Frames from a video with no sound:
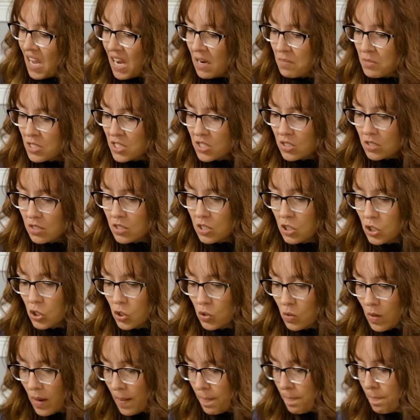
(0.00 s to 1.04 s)
I'm just gonna
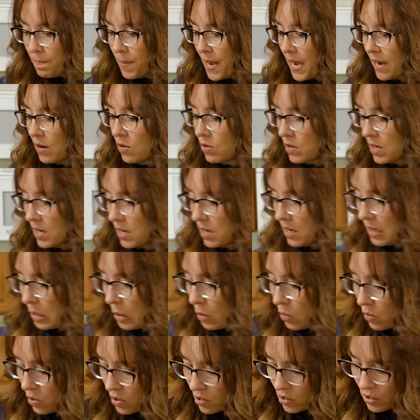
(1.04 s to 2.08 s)
do about a
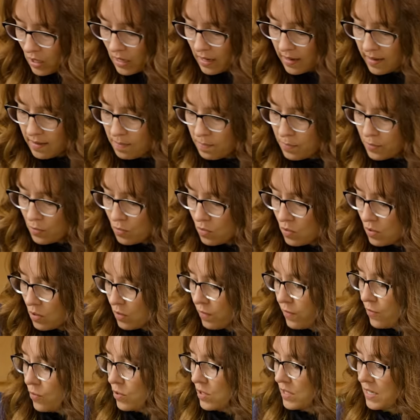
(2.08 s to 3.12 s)
quarter cup or
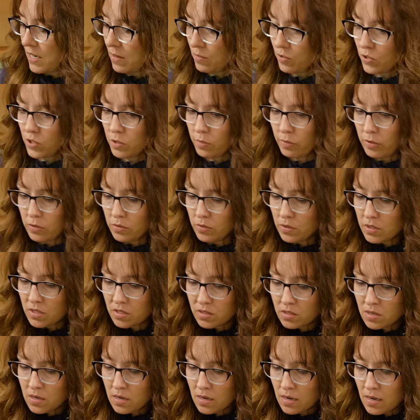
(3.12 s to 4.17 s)
four
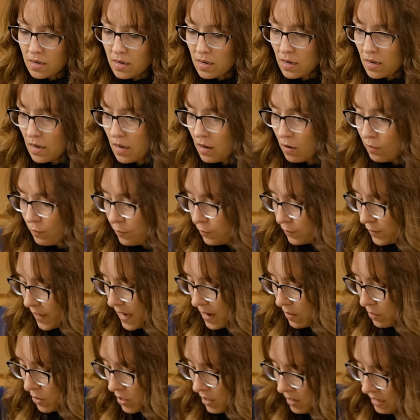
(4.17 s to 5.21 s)
tablespoons of
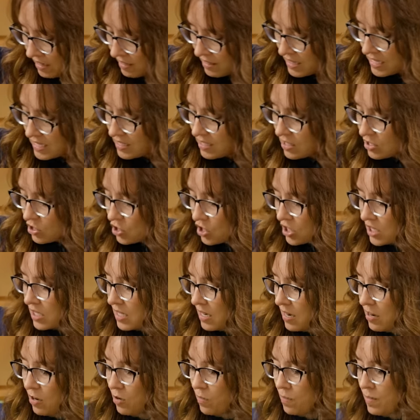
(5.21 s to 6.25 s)
flour. And this is just
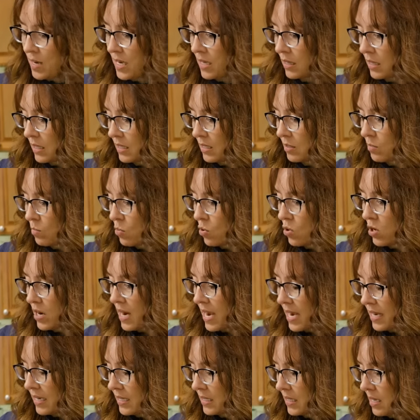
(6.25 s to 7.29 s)
to help make this more
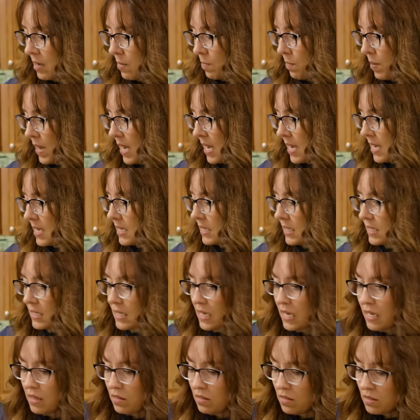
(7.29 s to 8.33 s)
as a paste
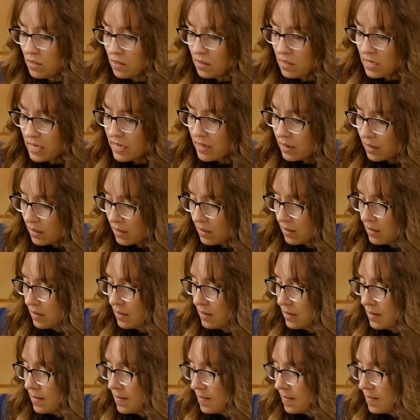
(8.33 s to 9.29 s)
and thick.